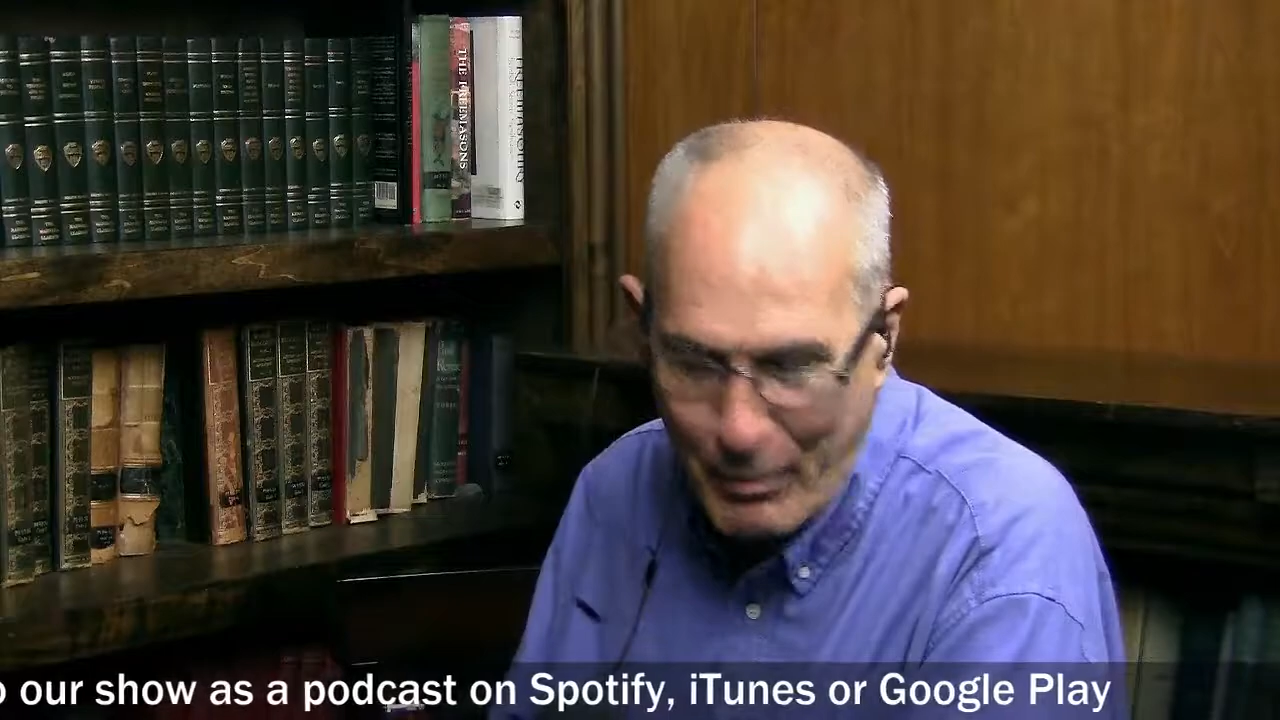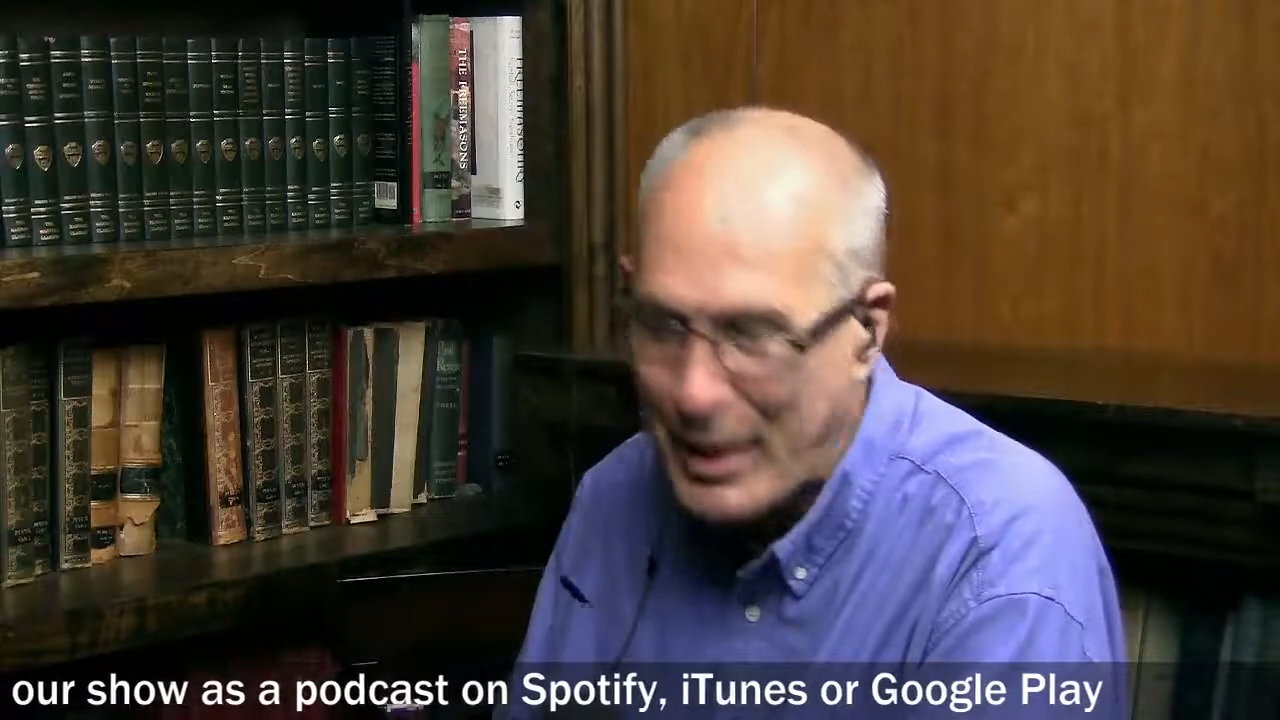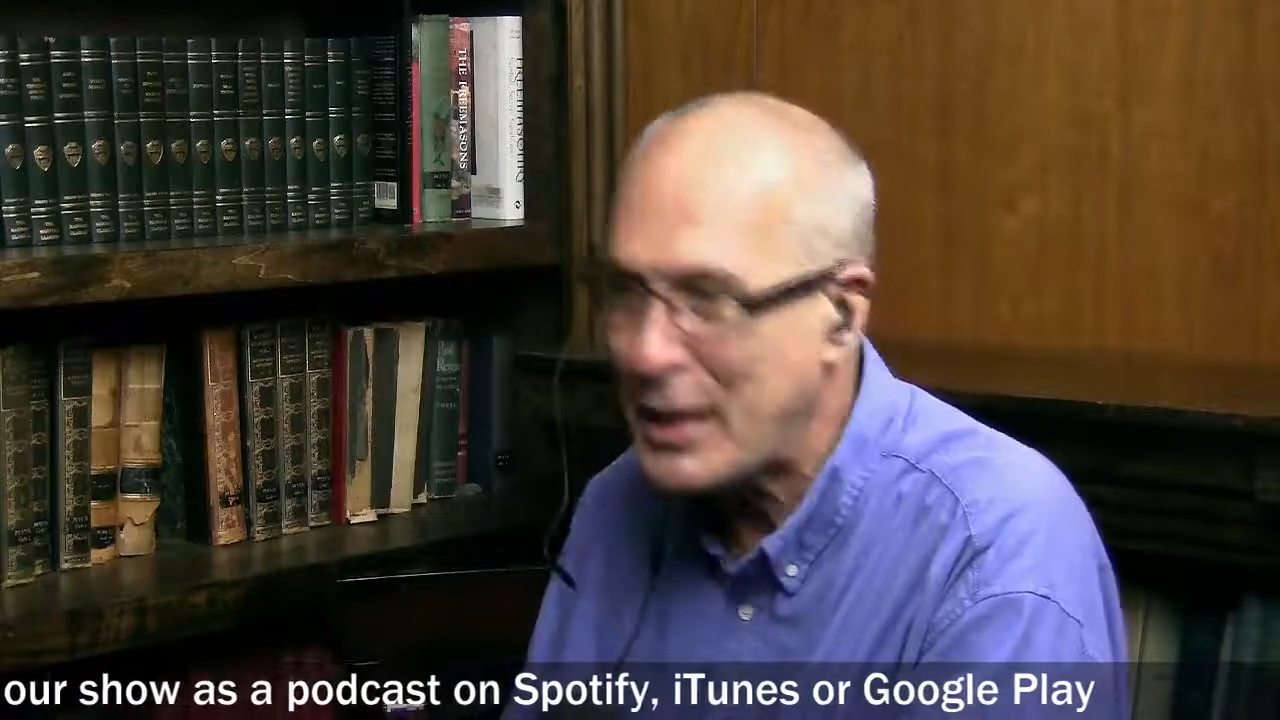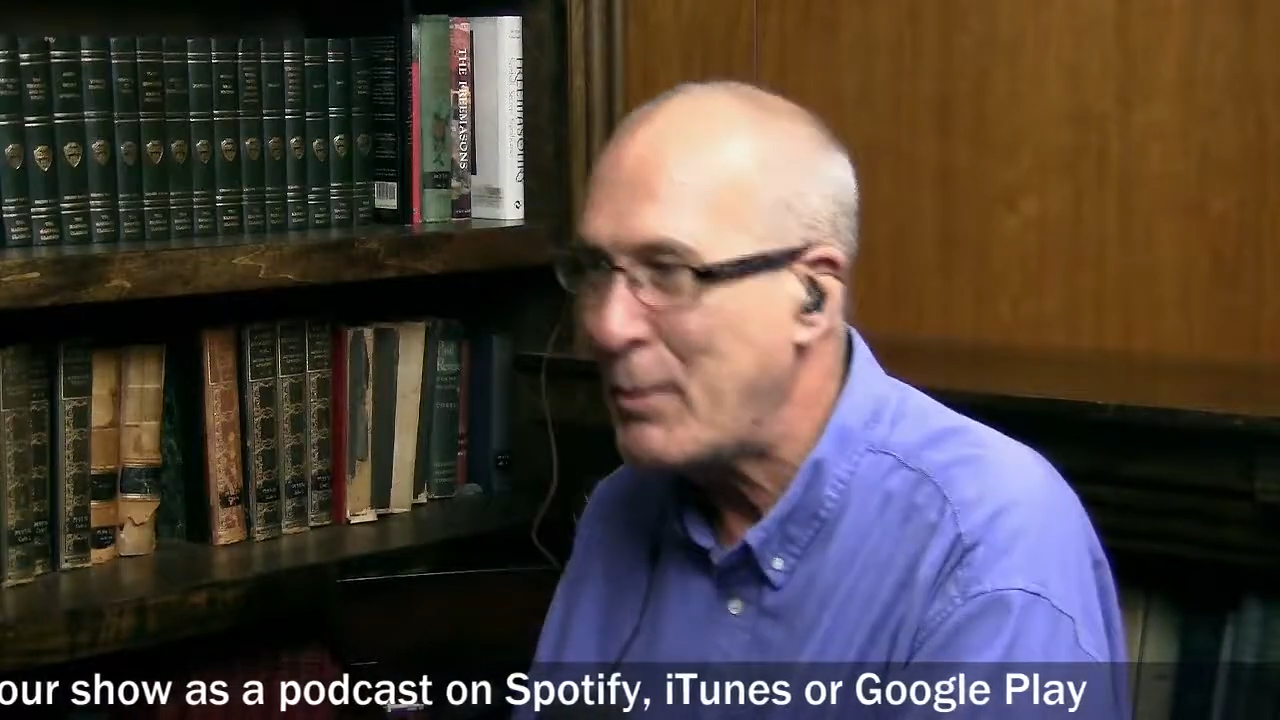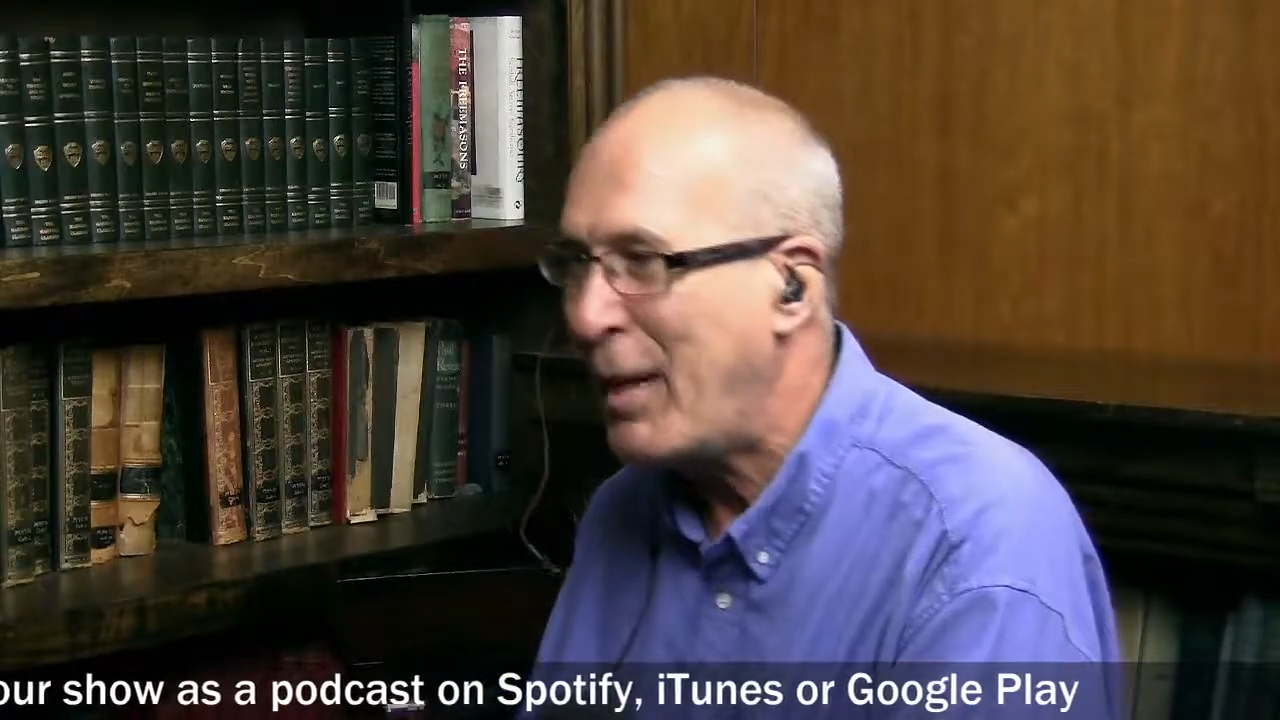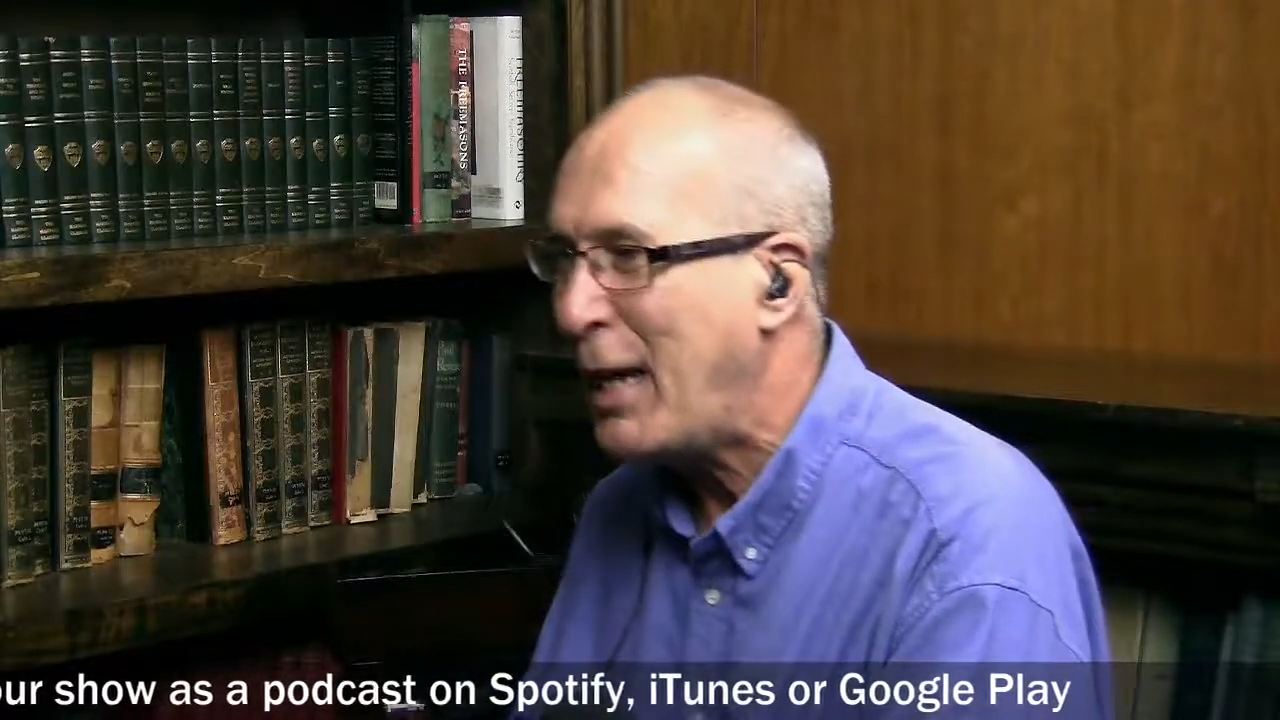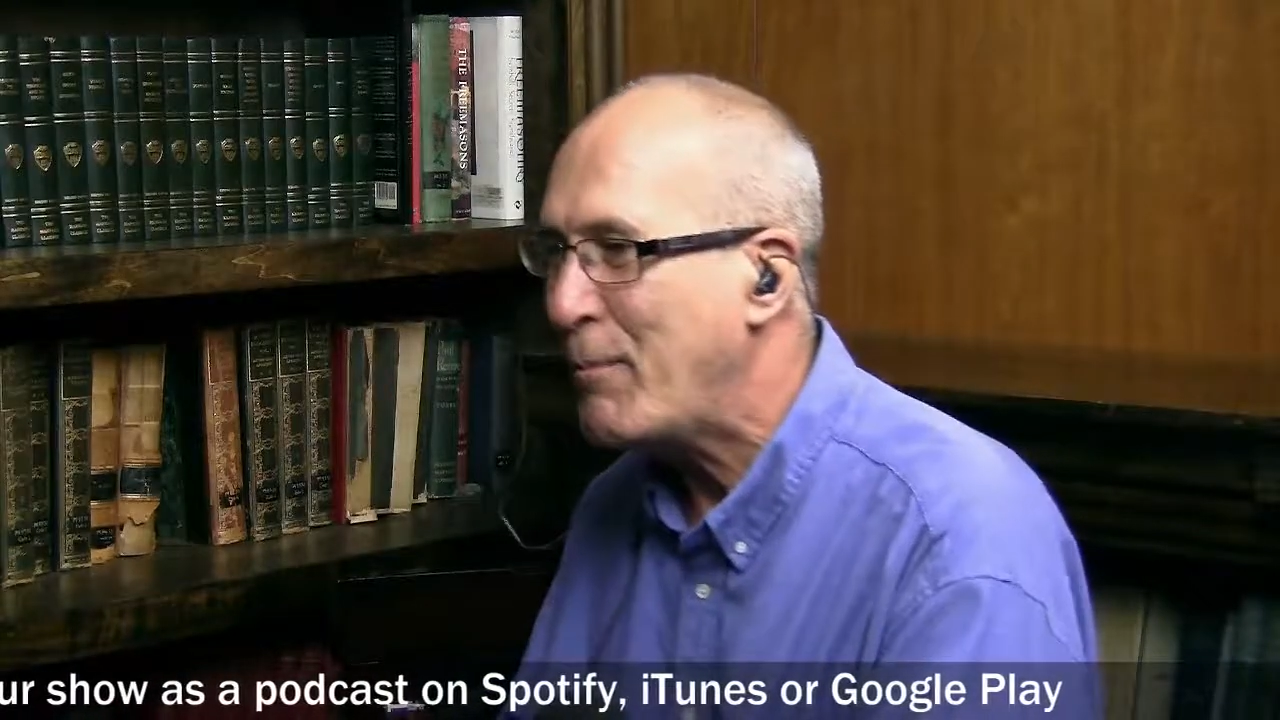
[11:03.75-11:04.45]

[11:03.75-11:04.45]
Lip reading: it's about.